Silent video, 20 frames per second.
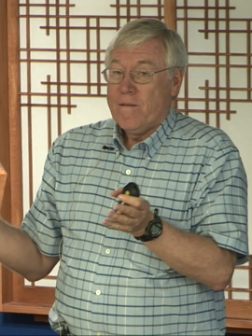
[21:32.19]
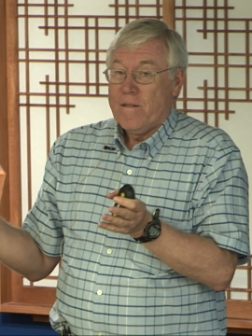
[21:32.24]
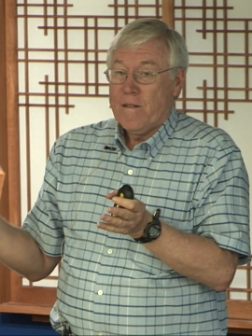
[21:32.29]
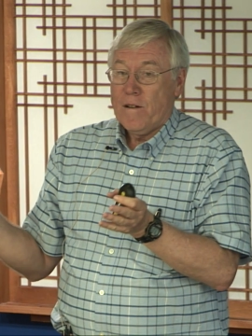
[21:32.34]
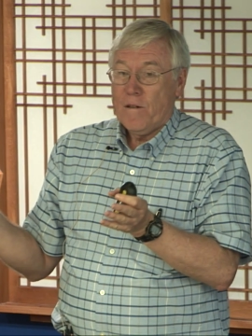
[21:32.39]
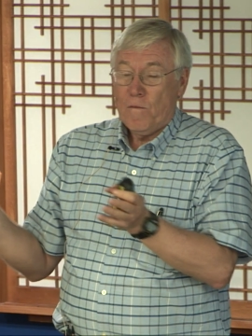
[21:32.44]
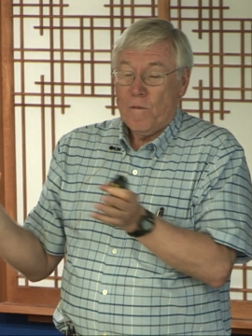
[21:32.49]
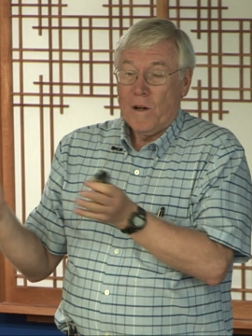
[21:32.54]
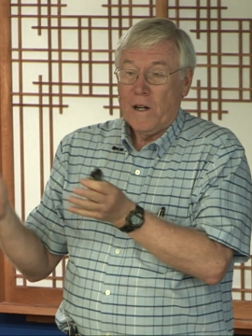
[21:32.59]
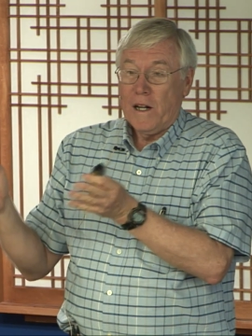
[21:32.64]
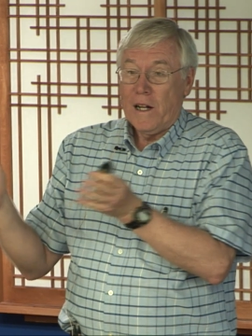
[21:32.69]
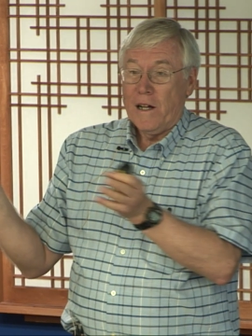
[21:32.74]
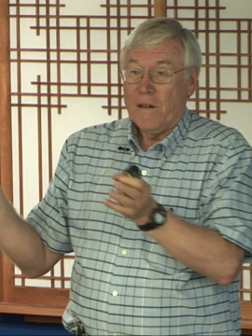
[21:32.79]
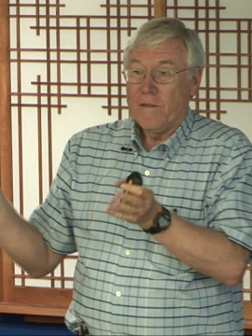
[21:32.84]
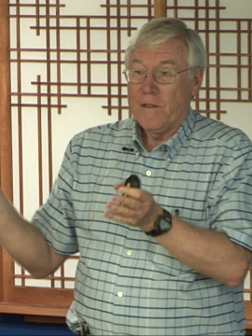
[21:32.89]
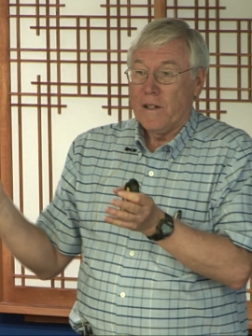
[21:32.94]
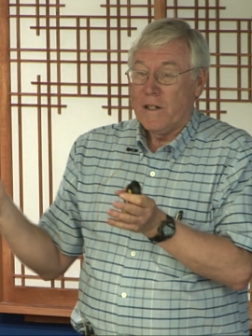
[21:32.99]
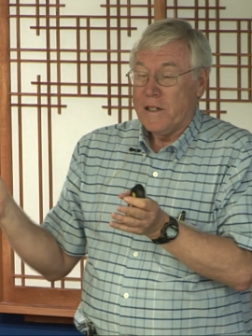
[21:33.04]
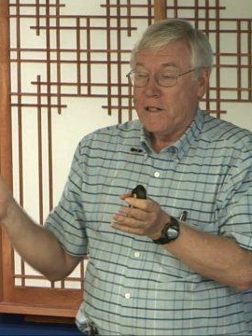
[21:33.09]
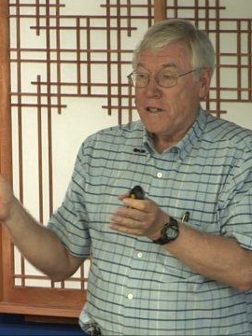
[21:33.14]
At one
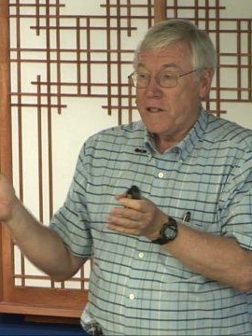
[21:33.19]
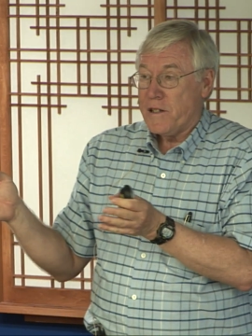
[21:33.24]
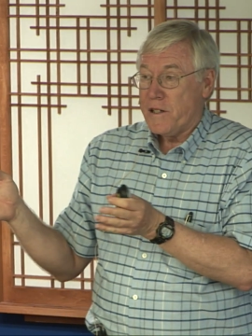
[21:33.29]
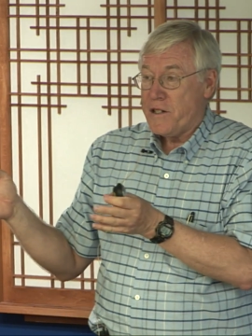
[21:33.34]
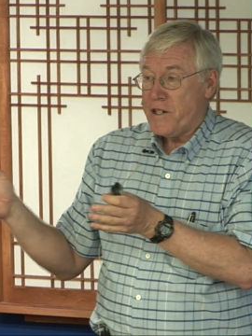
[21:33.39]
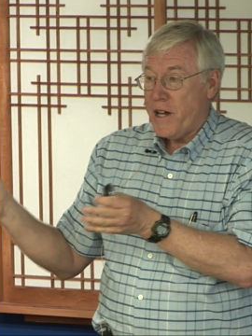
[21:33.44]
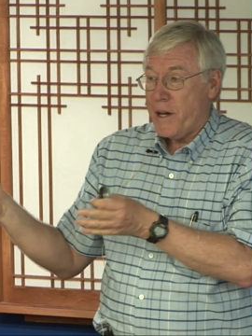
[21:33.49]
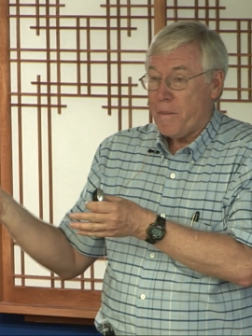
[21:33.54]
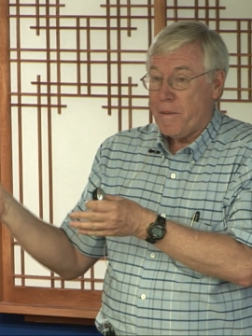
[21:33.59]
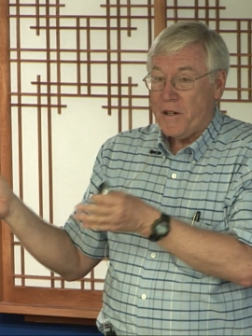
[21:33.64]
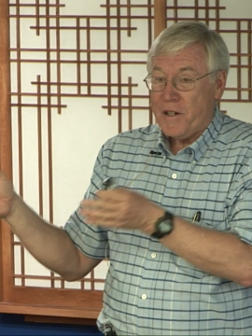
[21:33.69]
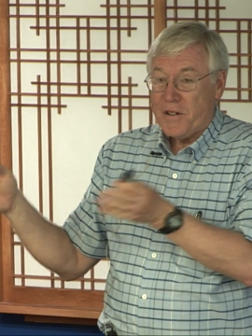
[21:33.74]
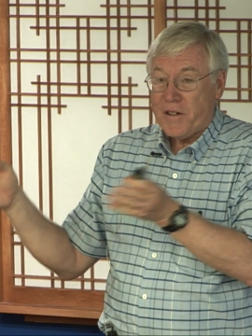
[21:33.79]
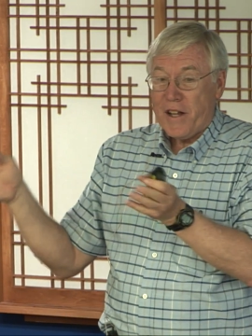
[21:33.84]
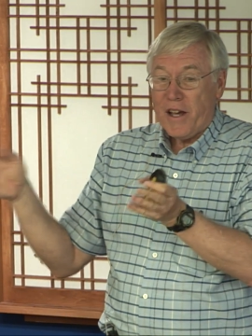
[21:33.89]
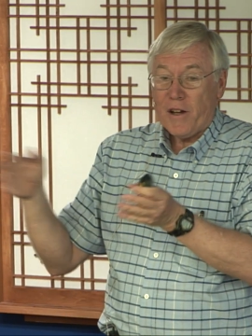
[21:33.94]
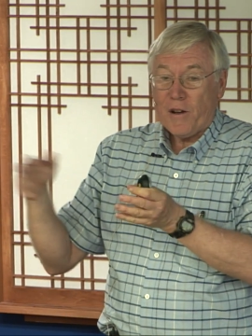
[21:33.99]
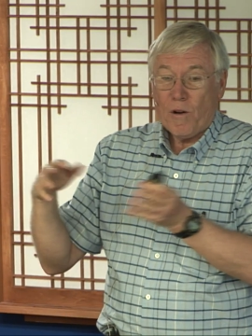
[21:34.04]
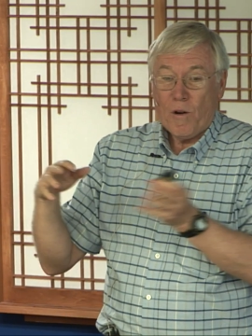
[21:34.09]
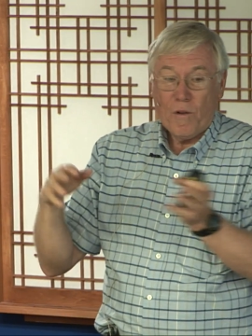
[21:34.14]
level, at least the Japanese
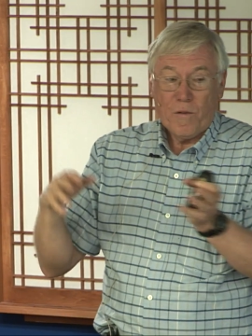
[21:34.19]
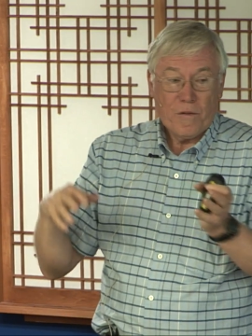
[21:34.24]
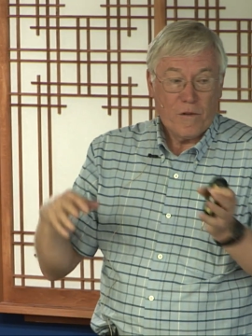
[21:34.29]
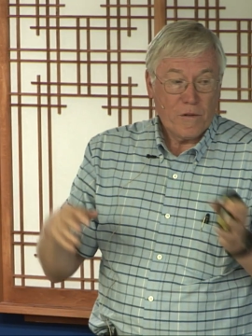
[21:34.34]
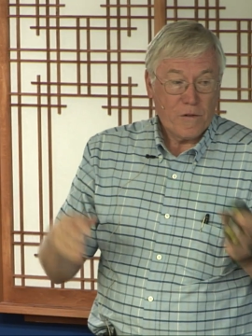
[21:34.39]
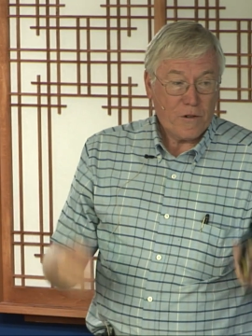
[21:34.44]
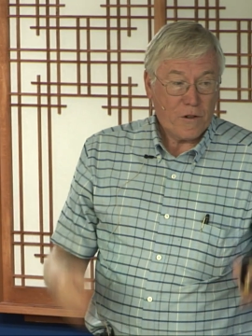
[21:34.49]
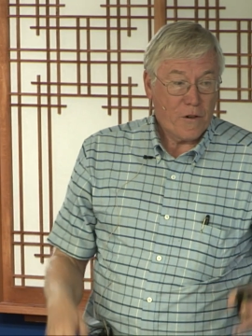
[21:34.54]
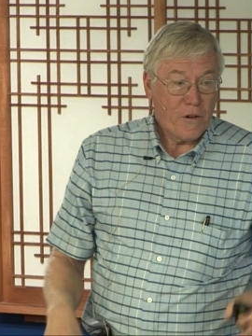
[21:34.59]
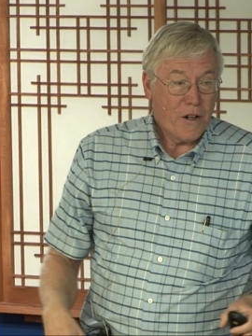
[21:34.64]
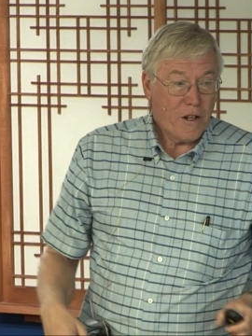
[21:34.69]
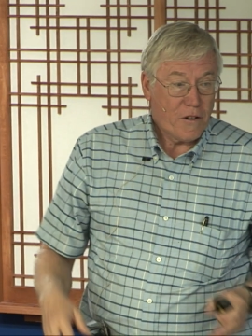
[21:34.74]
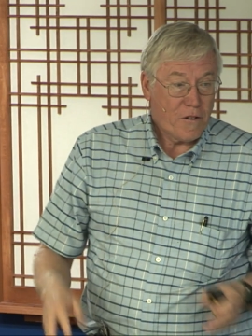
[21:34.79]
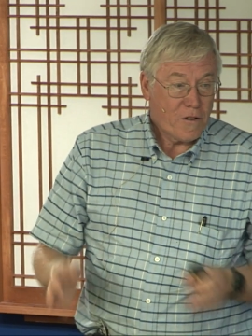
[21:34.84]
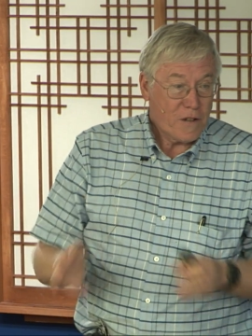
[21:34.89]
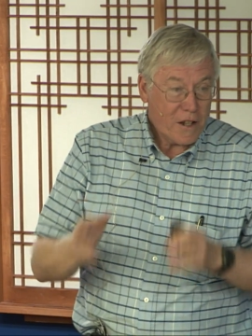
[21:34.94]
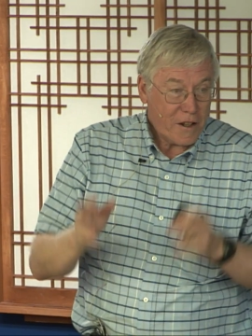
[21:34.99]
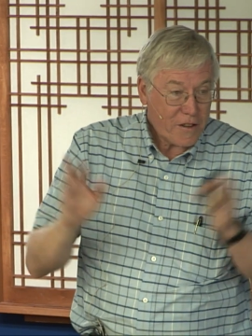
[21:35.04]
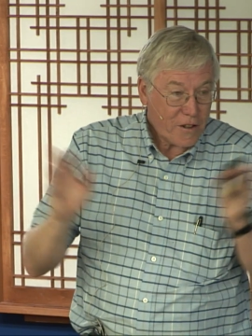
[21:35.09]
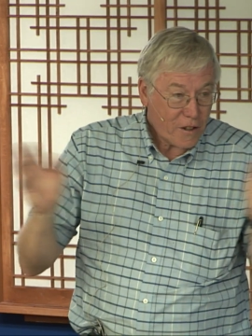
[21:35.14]
takeover of Korea, there's
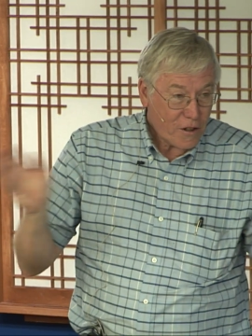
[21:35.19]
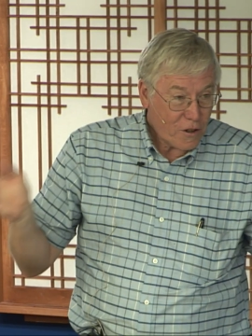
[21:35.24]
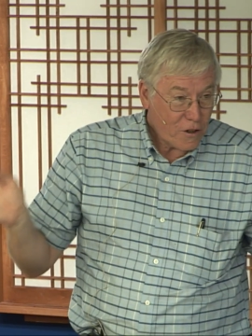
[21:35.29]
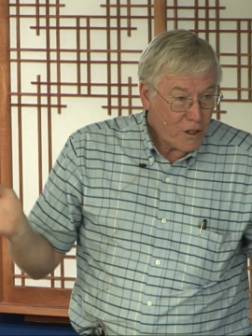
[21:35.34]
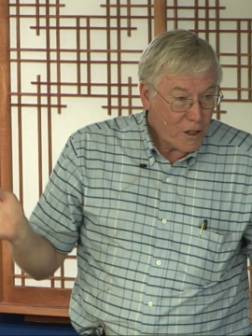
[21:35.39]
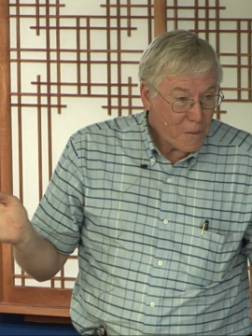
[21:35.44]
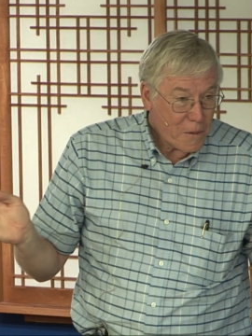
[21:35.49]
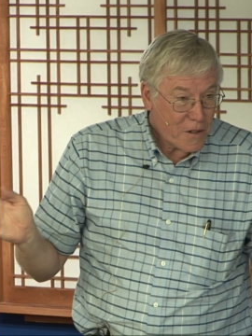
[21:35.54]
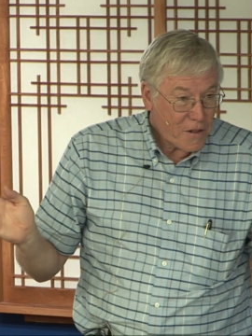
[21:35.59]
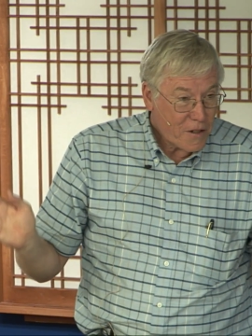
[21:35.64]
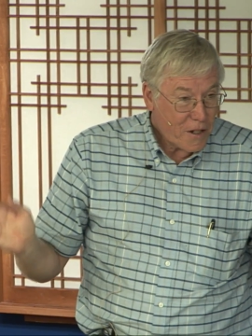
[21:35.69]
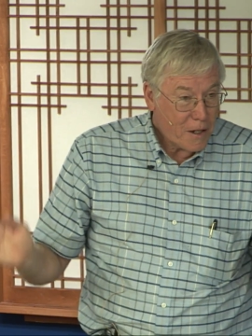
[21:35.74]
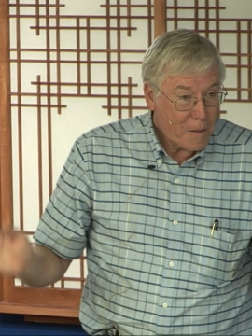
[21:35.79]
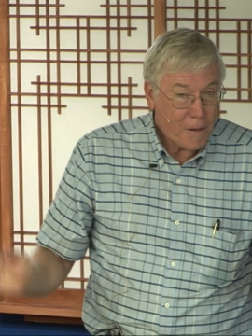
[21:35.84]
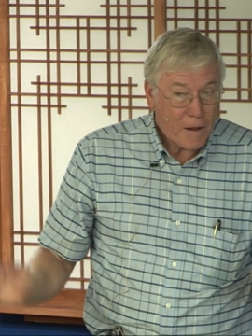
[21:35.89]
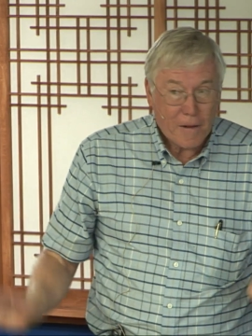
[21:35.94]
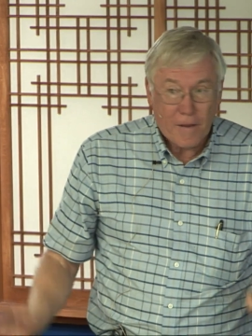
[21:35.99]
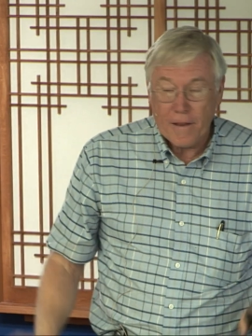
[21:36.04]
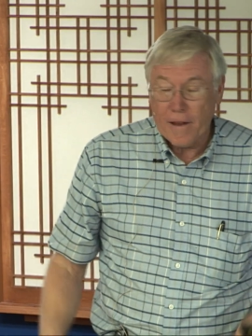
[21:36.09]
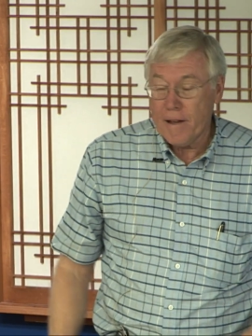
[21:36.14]
nothing good to be said
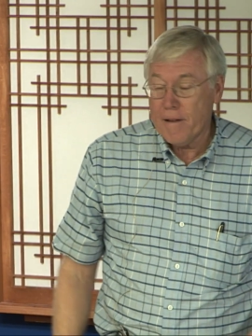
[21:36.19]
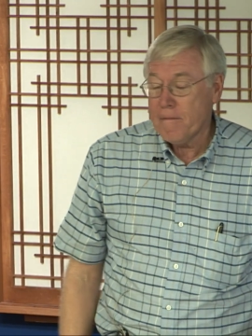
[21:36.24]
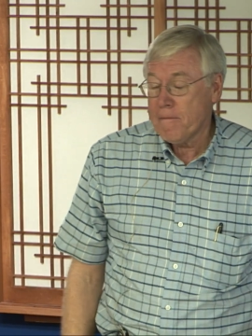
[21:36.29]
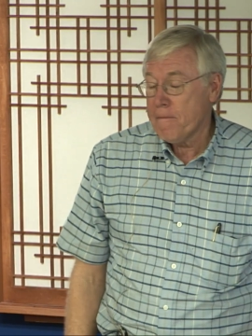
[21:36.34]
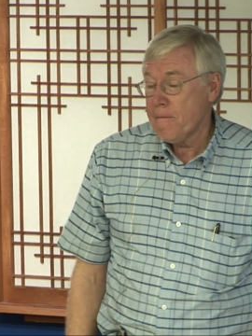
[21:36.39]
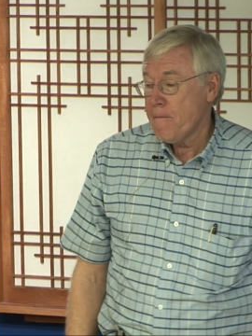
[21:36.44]
about that.